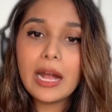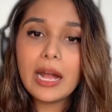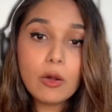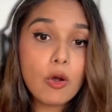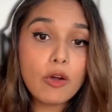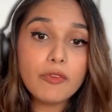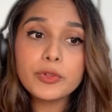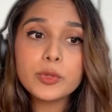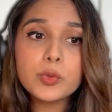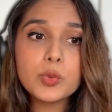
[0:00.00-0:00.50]

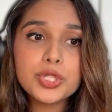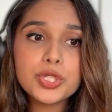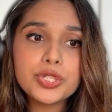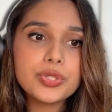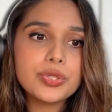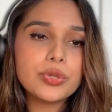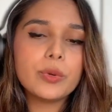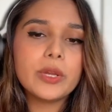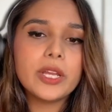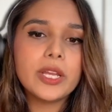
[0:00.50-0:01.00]
how often would
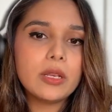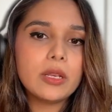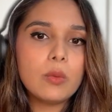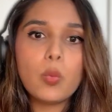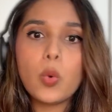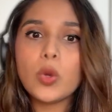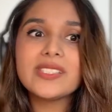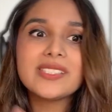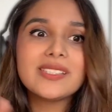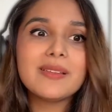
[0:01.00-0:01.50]
you do it?
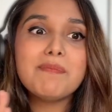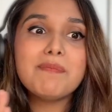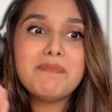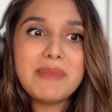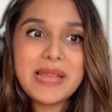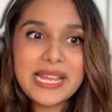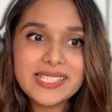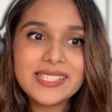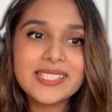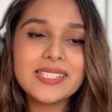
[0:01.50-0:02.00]
What's the
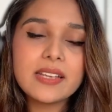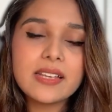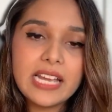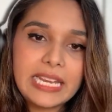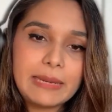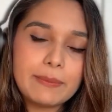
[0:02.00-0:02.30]
best